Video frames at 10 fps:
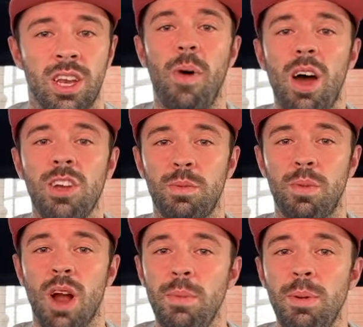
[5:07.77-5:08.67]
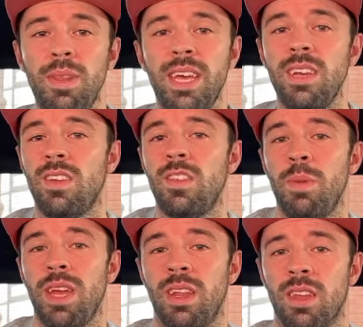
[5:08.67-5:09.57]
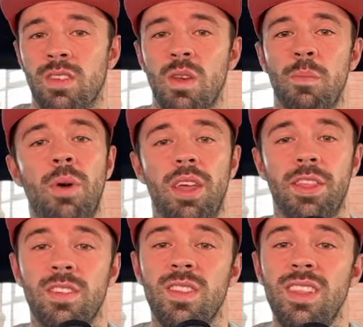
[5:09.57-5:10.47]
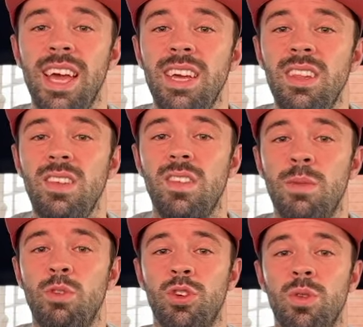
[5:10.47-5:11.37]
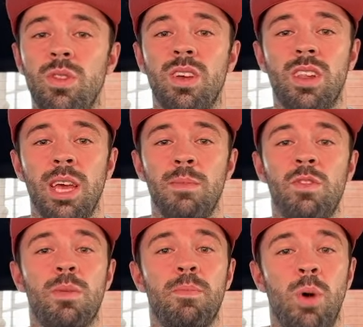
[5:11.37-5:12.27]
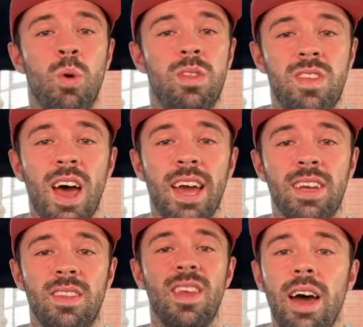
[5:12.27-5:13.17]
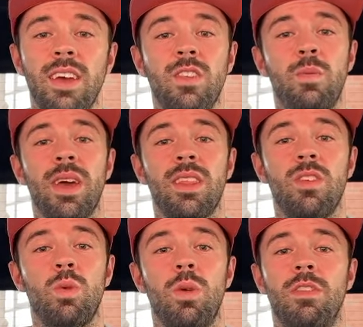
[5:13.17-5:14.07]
Bosch probably anticipated this, but there's likely some truth to claims from both sides. I expect this will